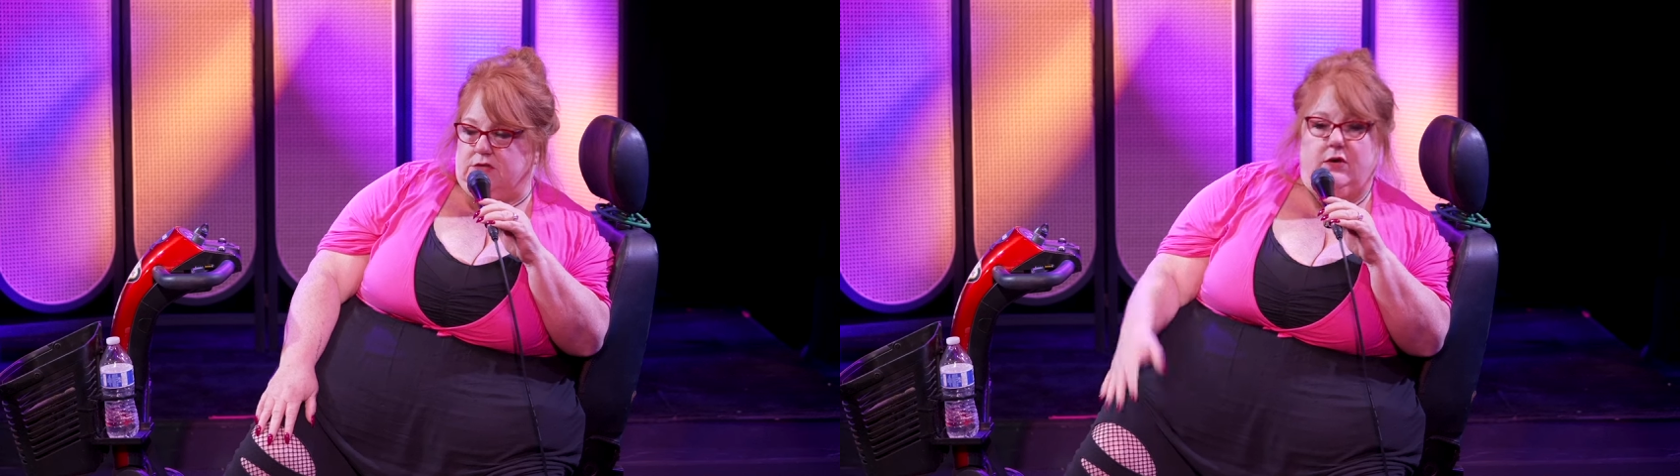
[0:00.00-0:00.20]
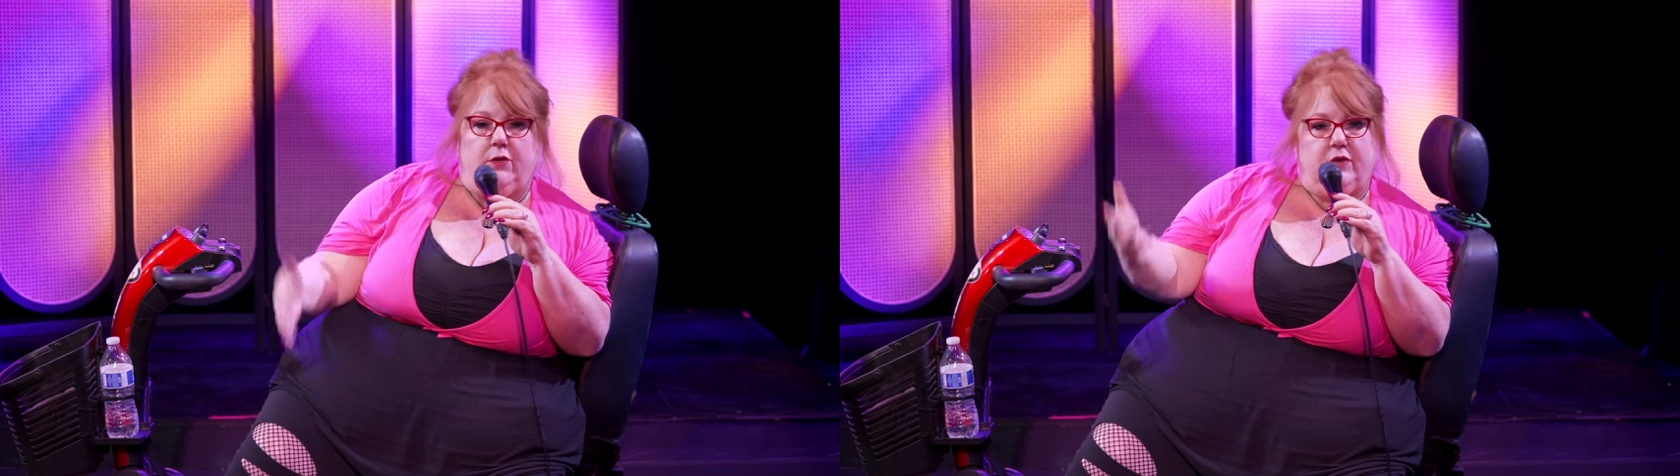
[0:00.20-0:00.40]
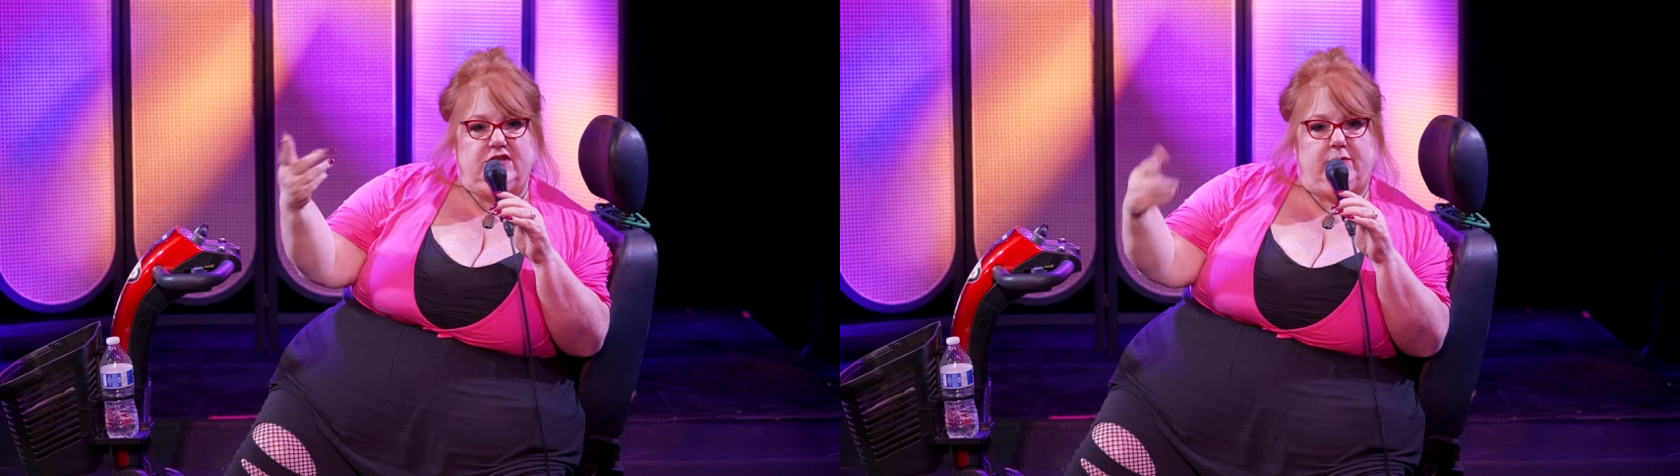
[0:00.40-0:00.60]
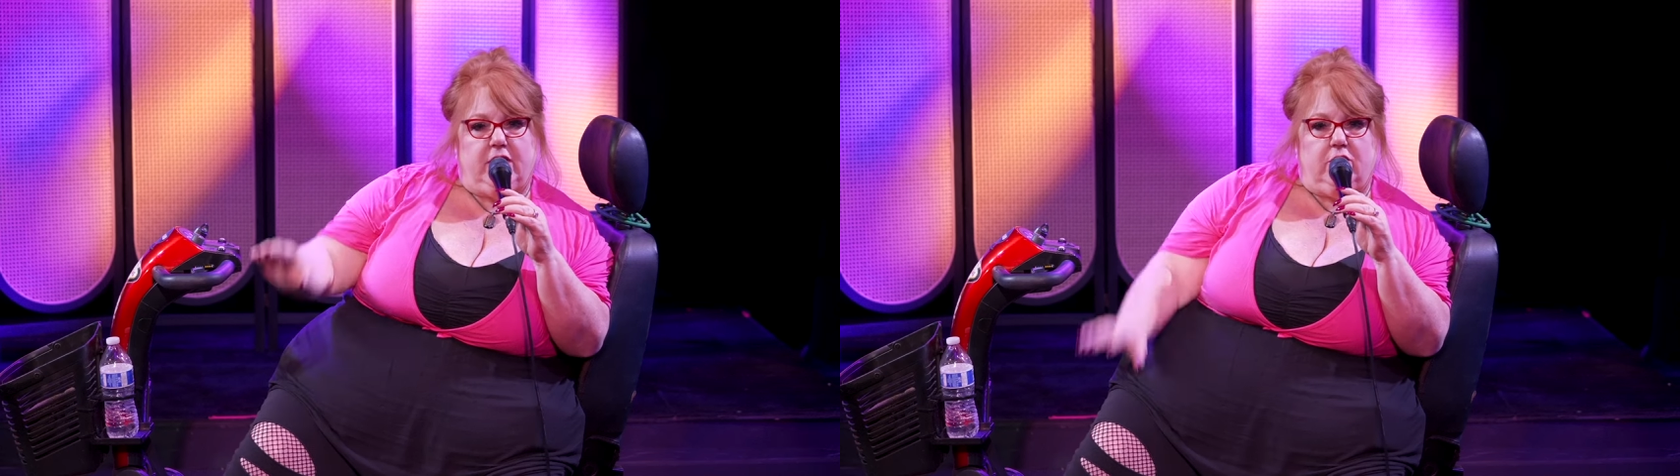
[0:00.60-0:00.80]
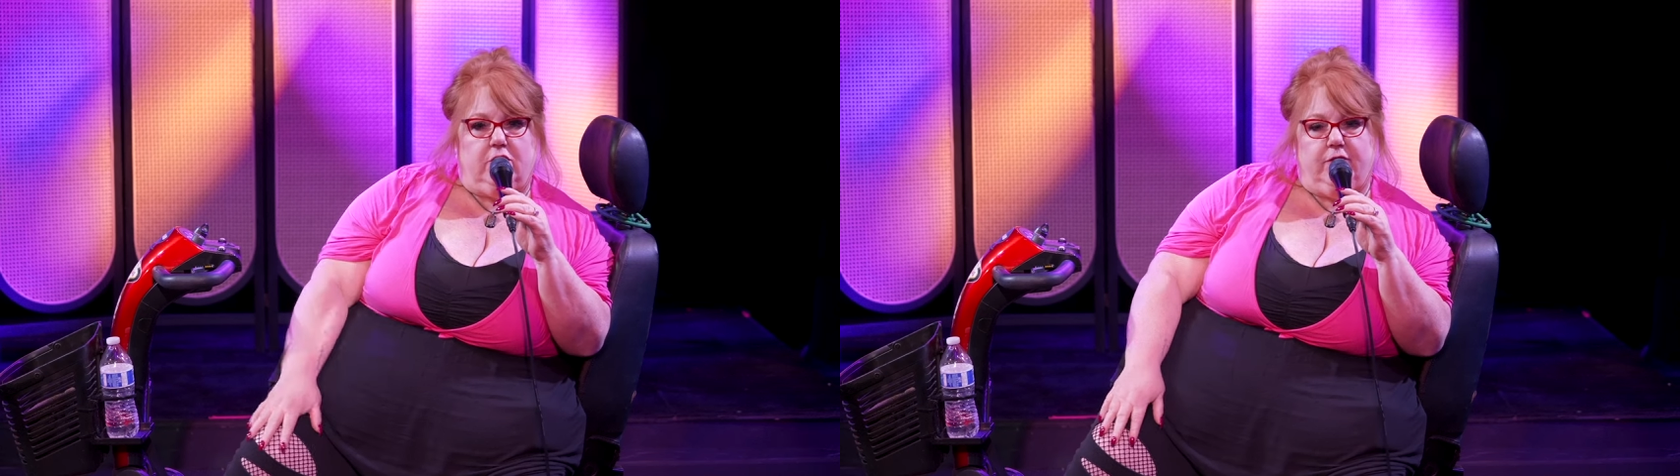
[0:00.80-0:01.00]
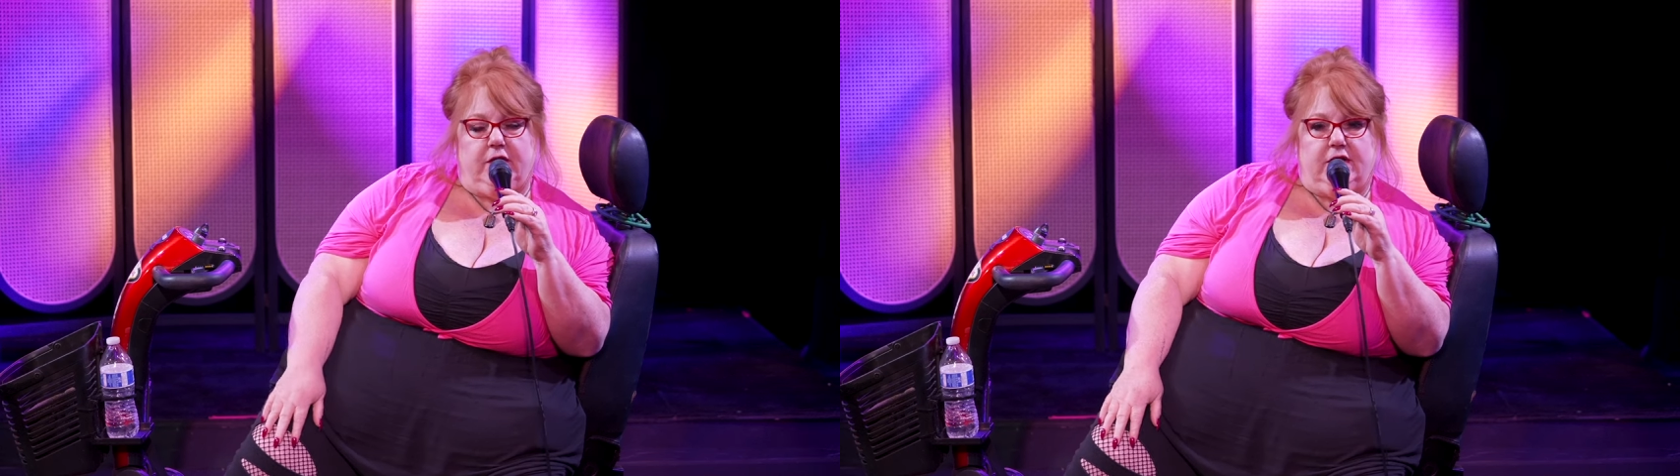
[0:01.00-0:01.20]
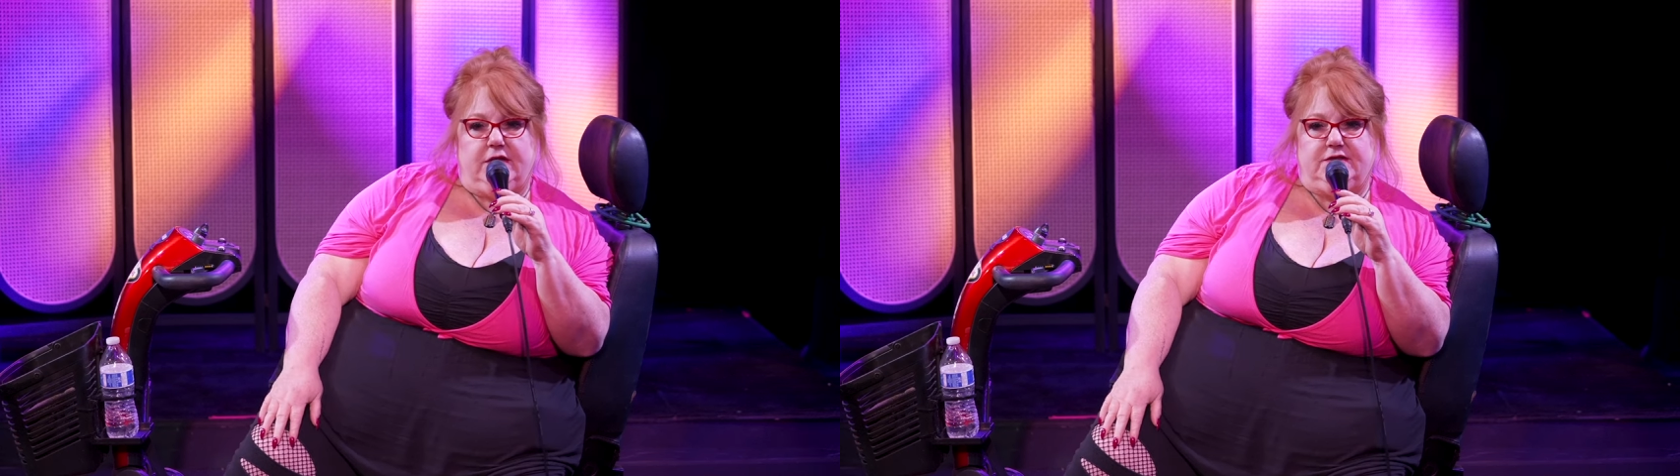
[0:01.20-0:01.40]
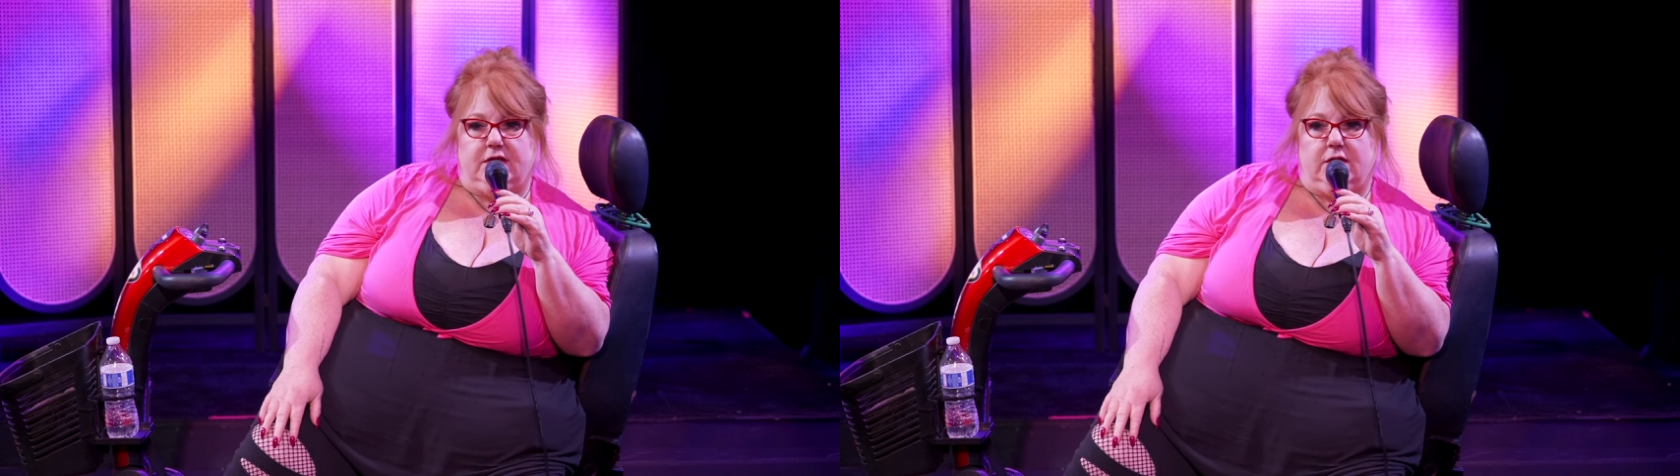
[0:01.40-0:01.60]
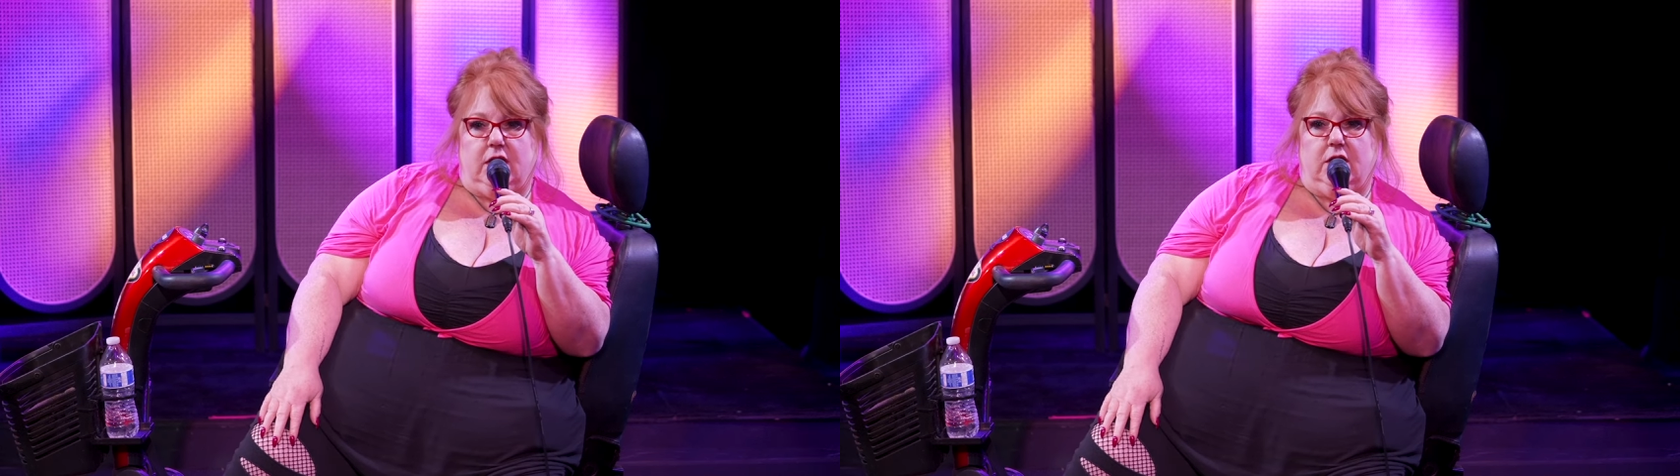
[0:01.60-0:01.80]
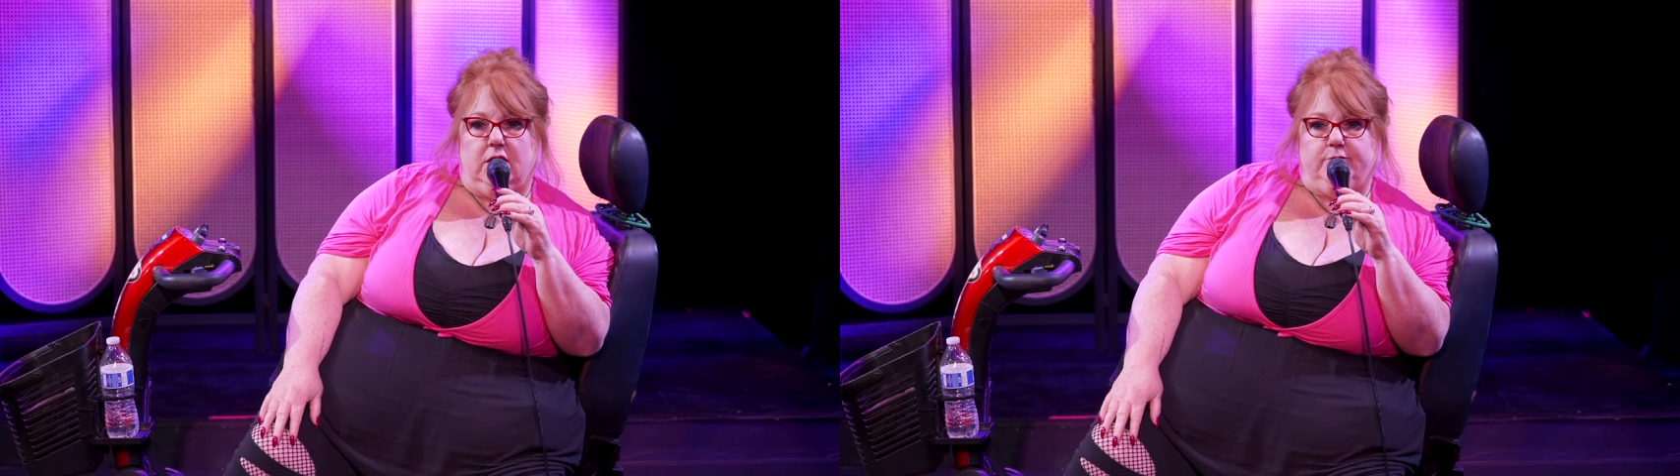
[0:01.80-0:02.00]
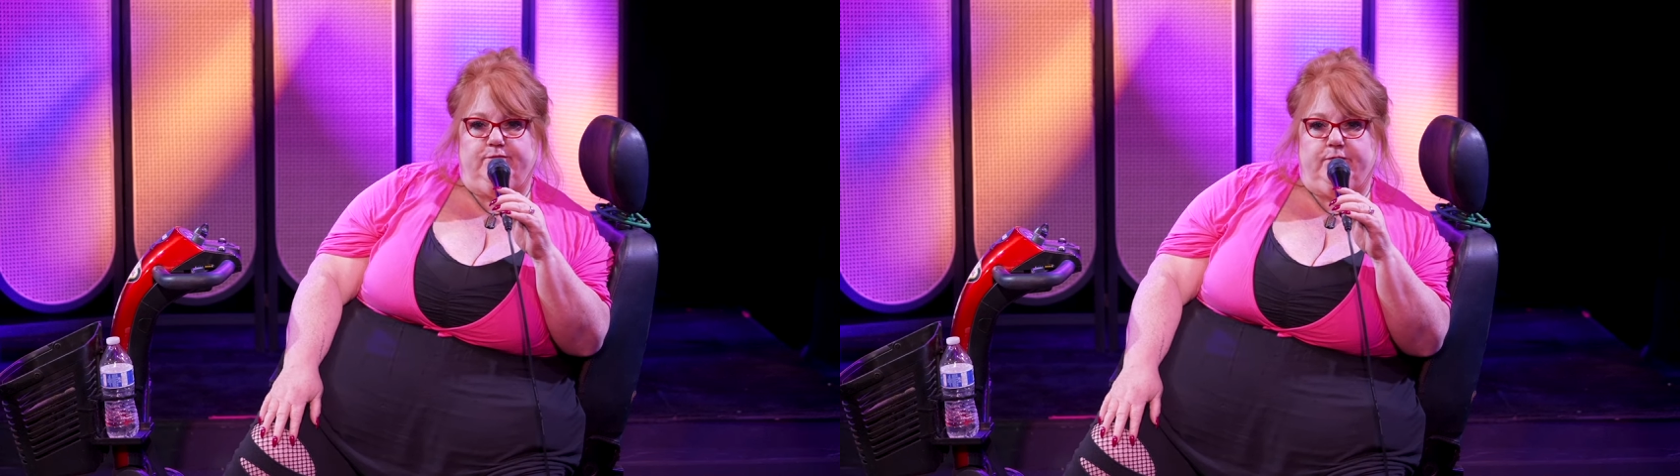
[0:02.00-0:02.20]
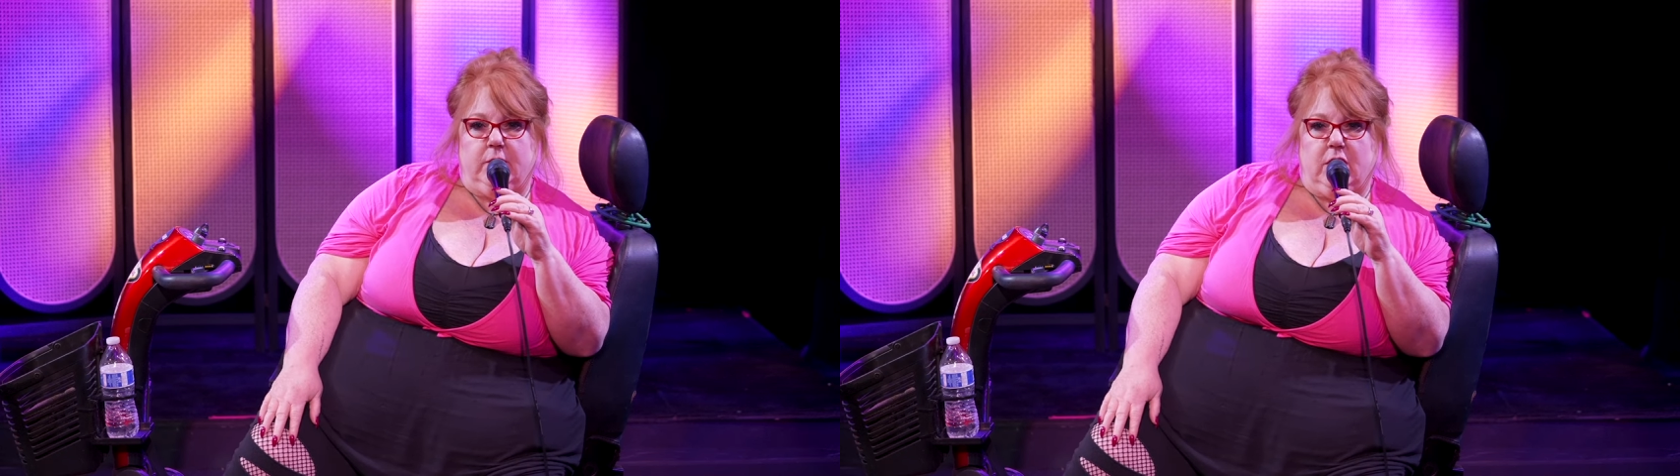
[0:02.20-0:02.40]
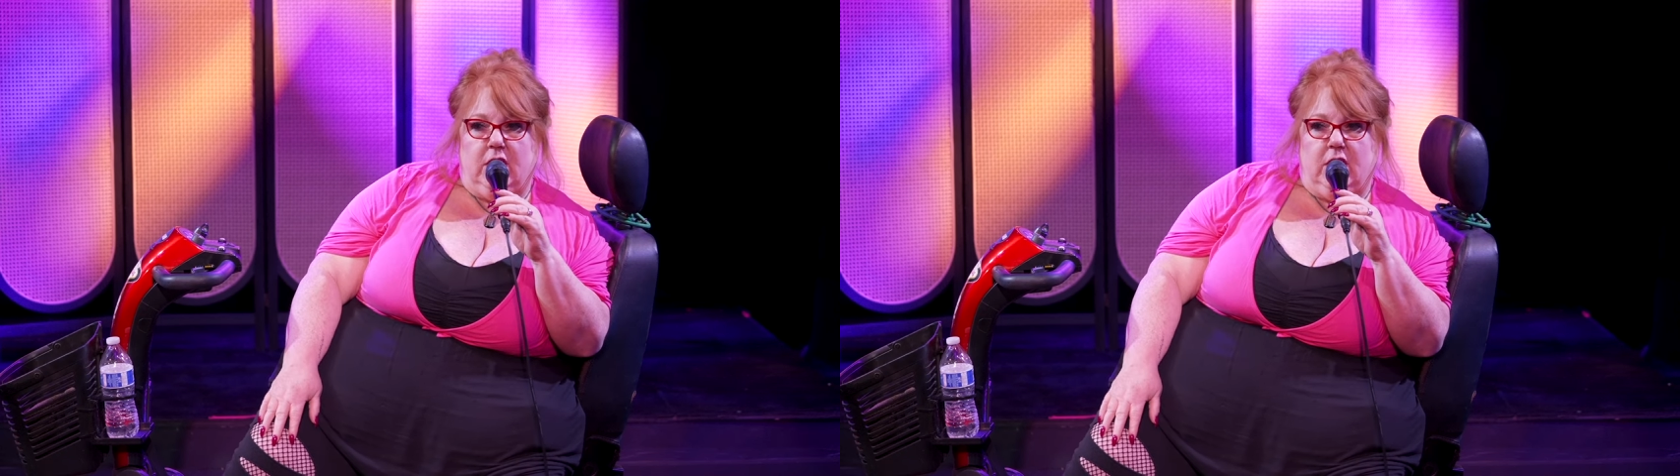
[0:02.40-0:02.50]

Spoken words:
So I went to my girlfriend and I said, I